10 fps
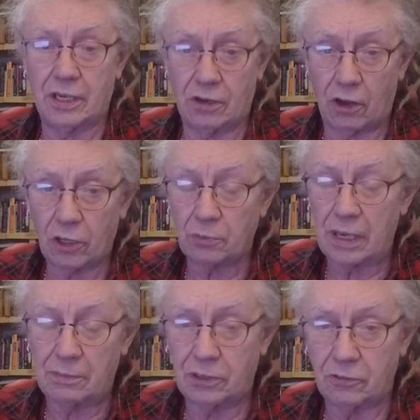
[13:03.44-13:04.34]
and all the
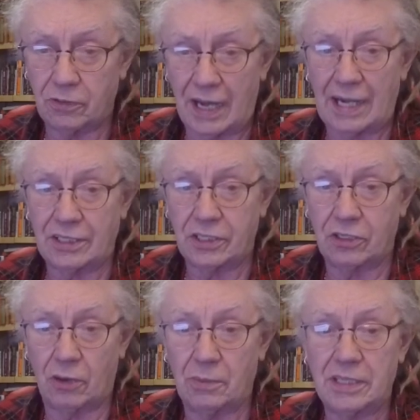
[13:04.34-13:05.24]
people who've liked and
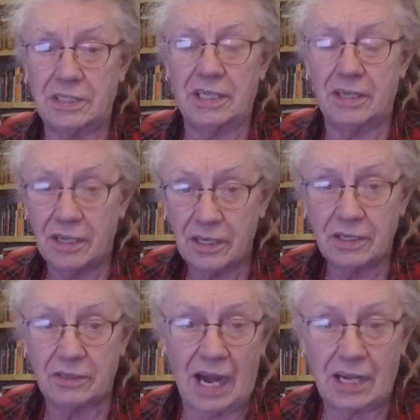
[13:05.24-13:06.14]
commented,
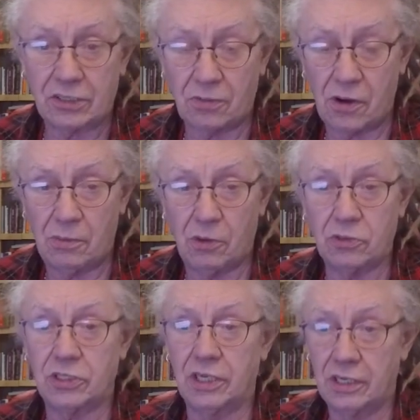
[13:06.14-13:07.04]
thanks very
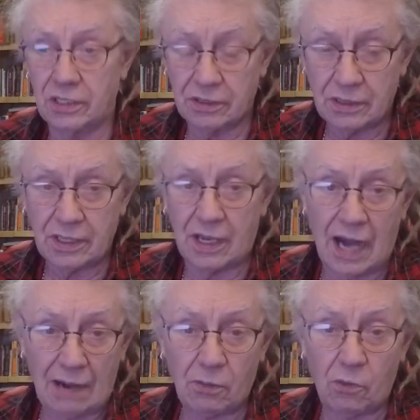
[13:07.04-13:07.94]
much.
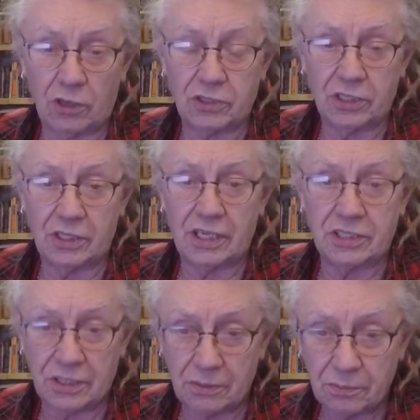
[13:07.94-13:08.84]
Have a watch at this.